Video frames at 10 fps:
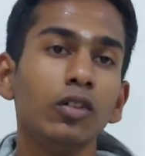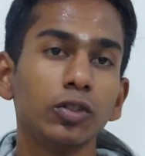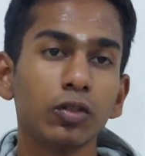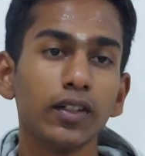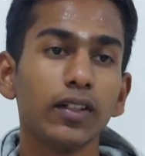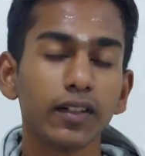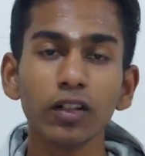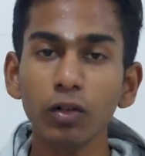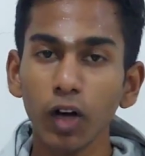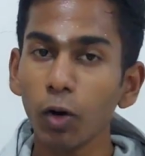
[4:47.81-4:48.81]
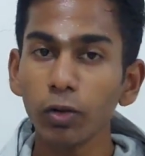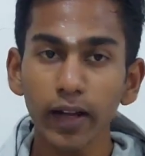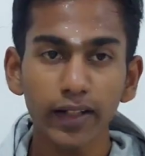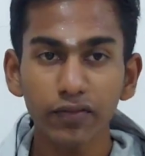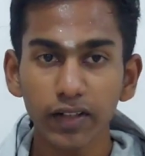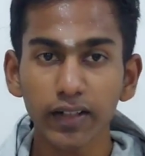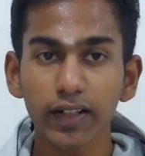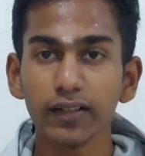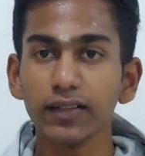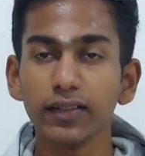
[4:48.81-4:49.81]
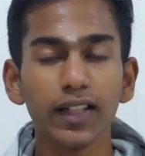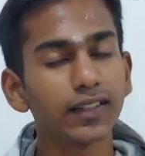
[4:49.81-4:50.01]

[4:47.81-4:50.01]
So that how do you identify a trend?